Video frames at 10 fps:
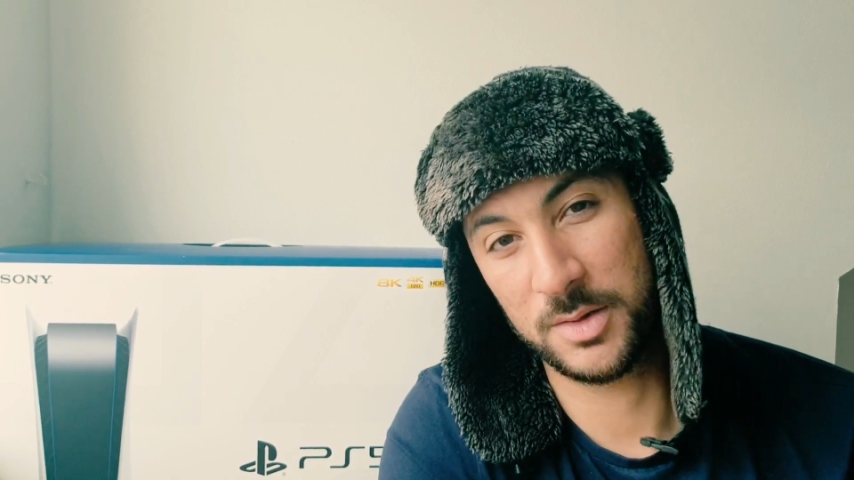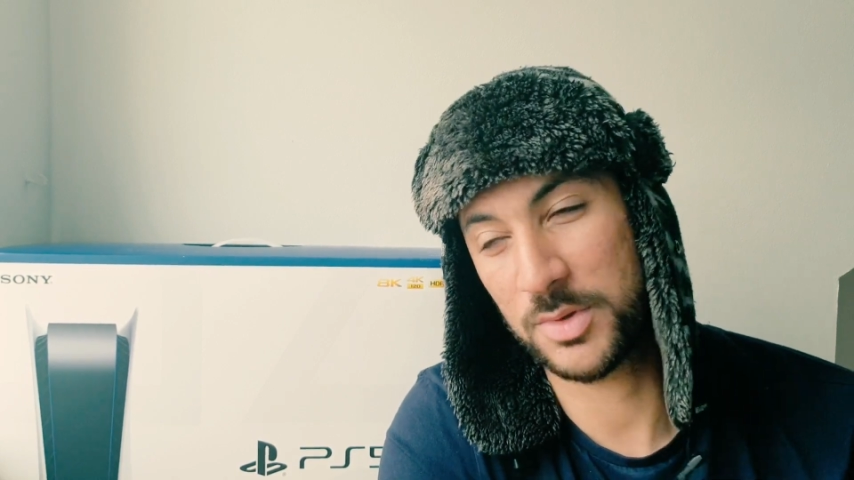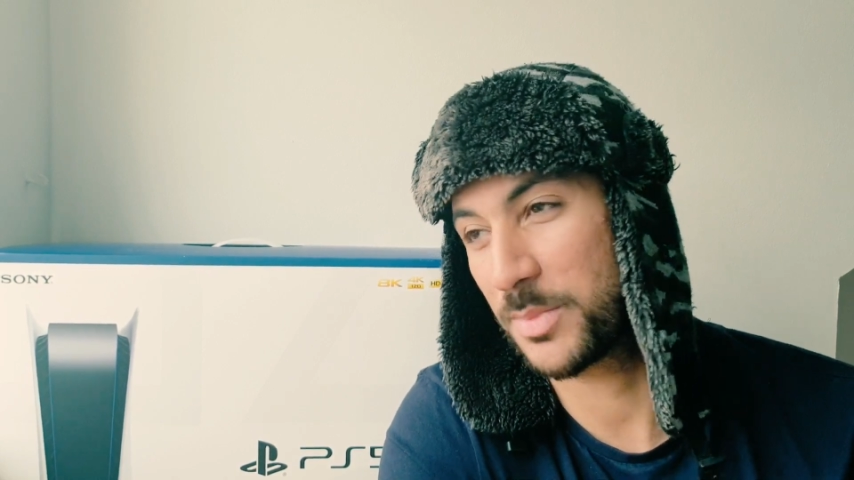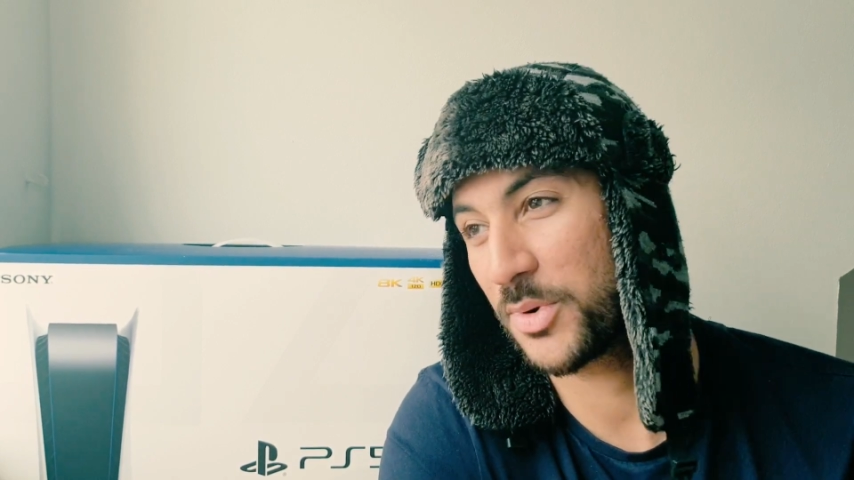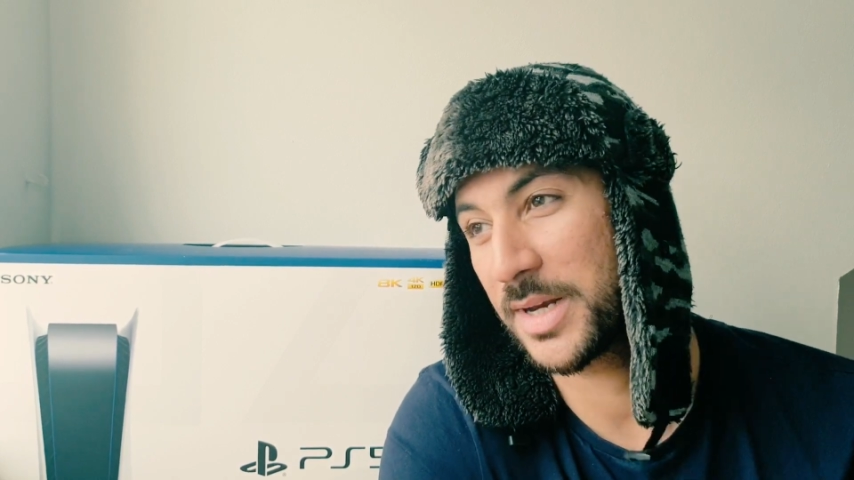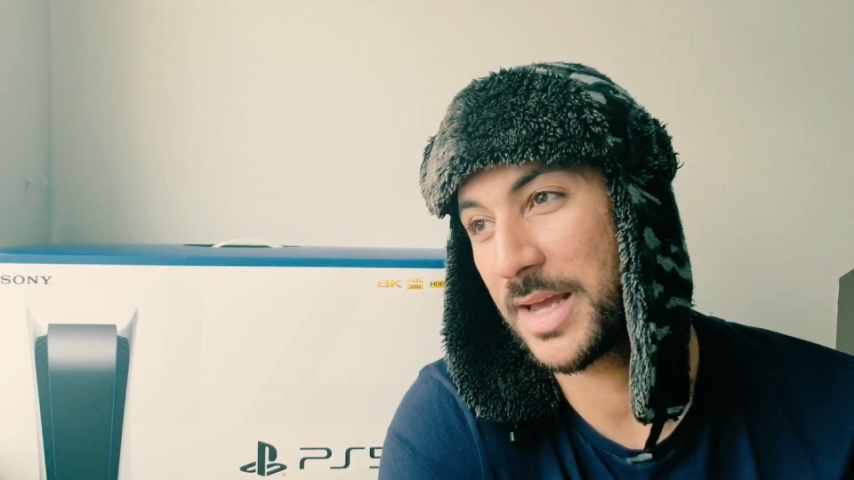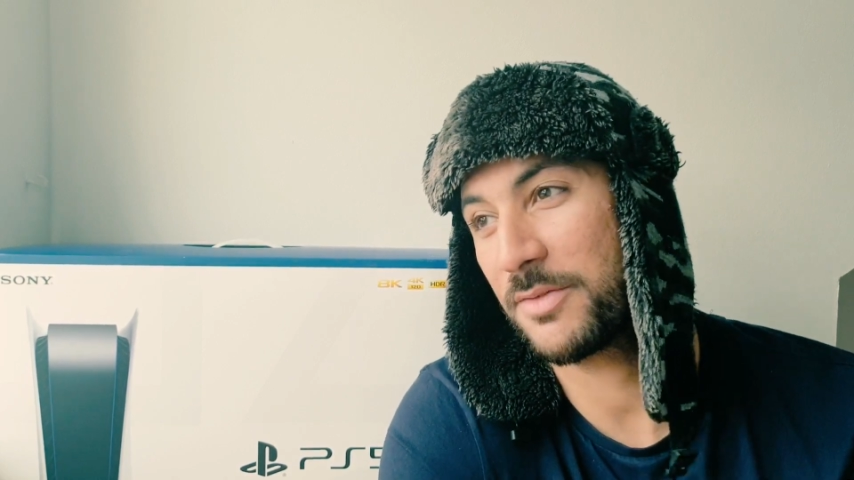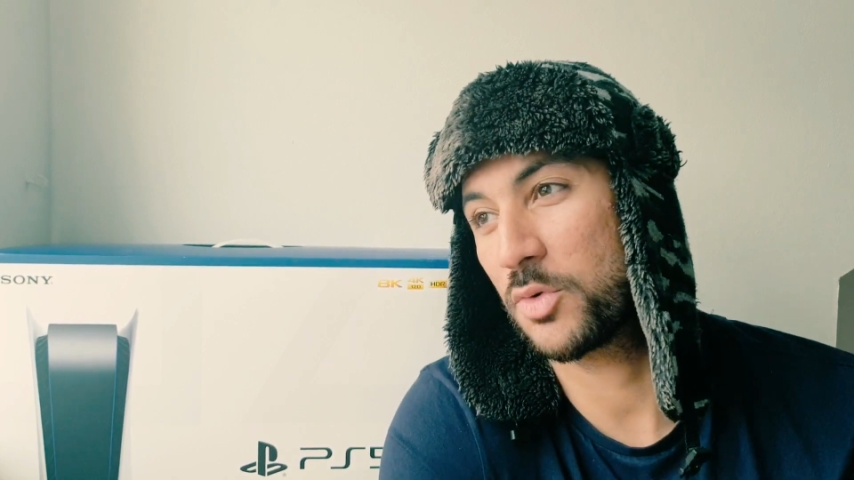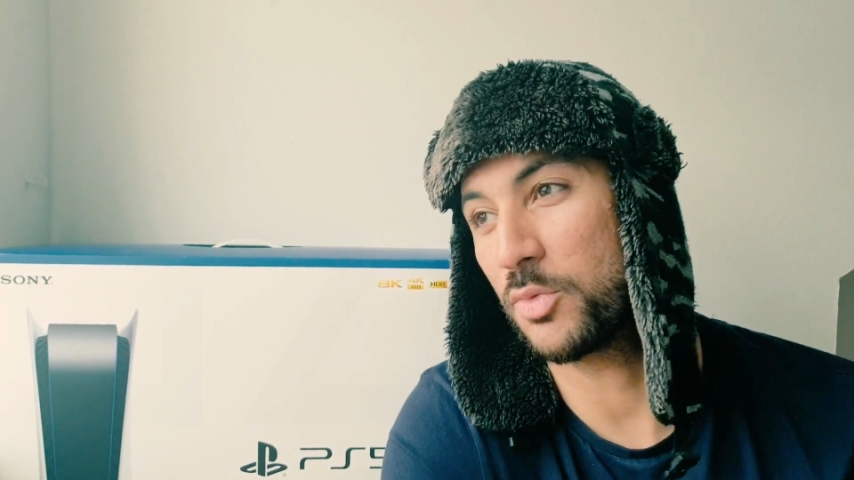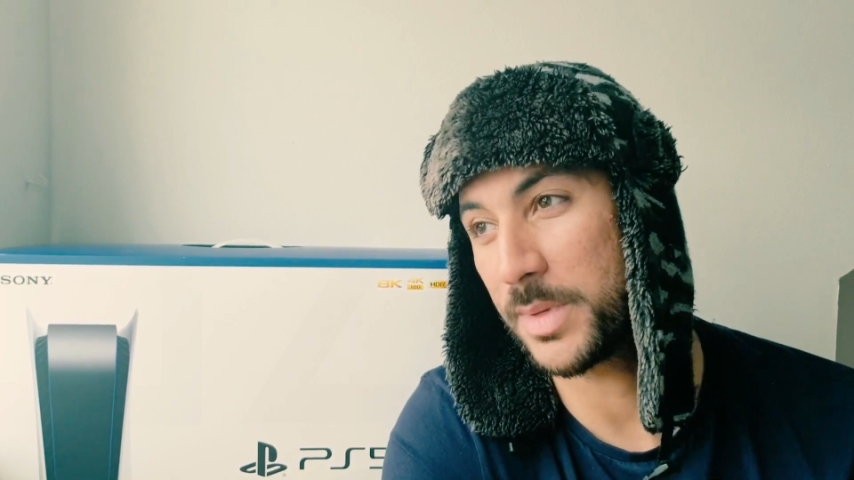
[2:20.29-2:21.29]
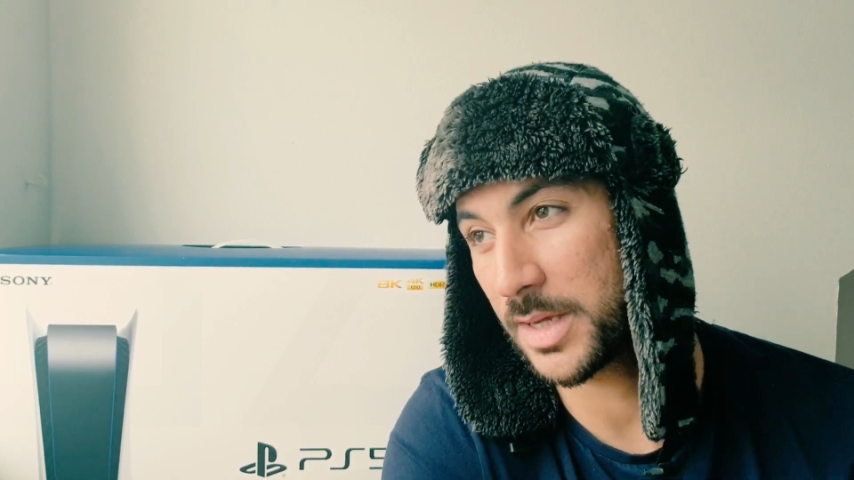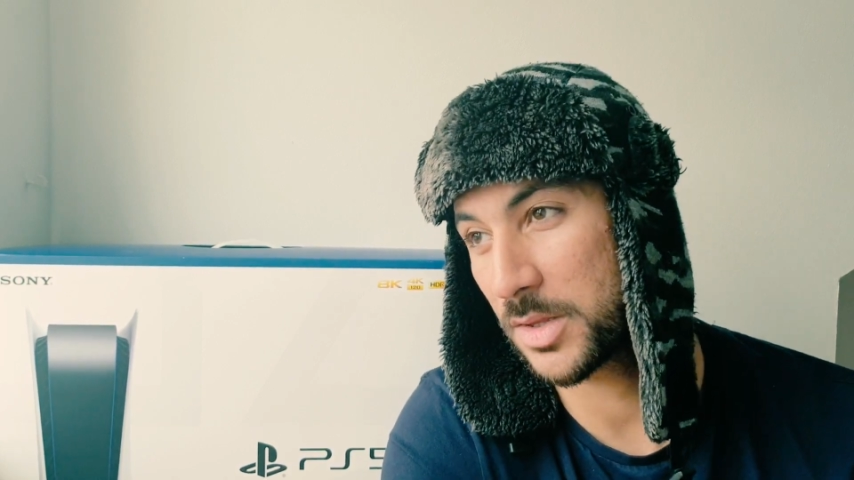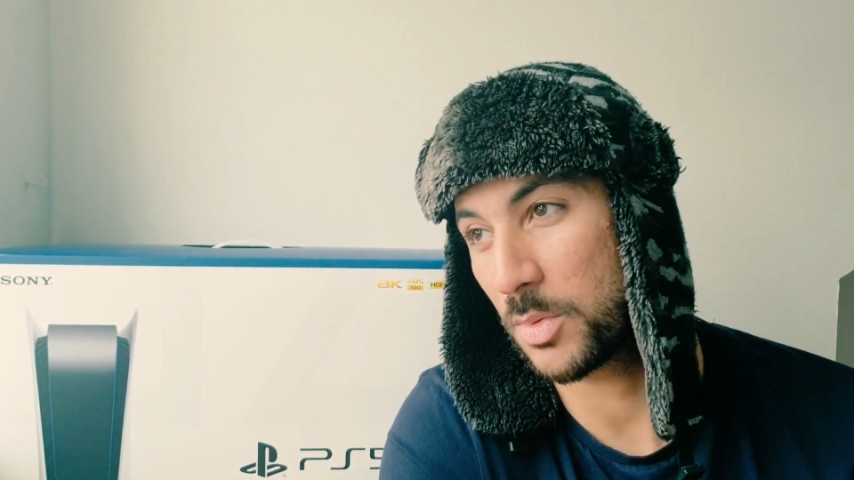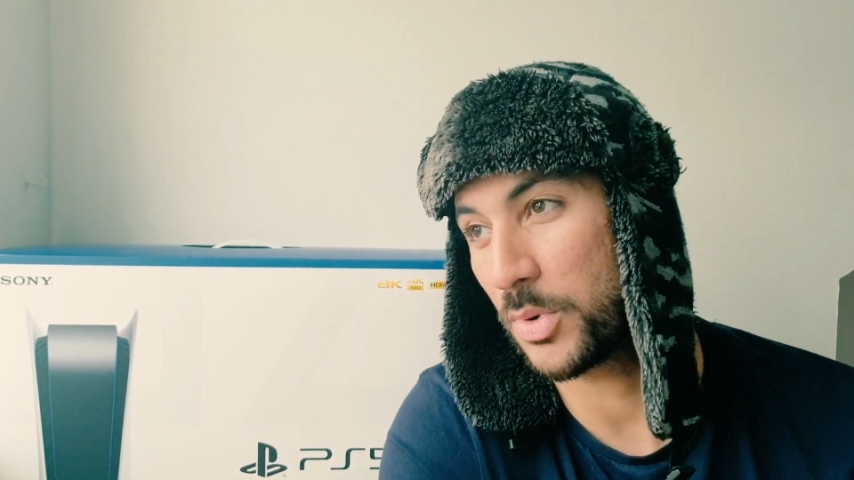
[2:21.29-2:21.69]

What's the point? They haven't called me yet. It's no